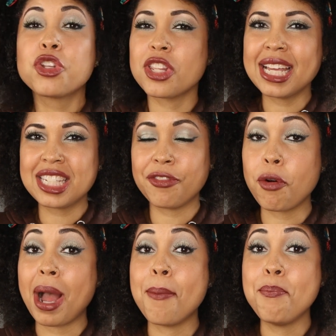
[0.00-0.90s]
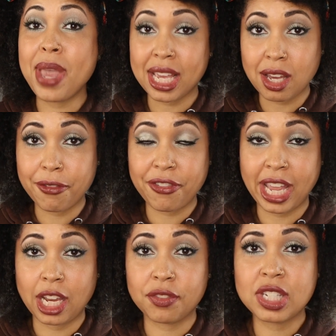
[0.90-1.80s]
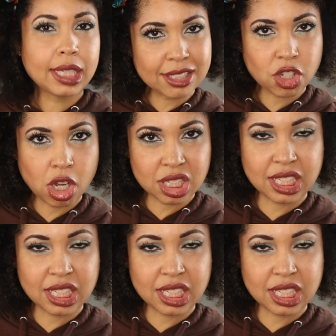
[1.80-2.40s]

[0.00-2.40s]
So that's it for my makeup faves. Let's talk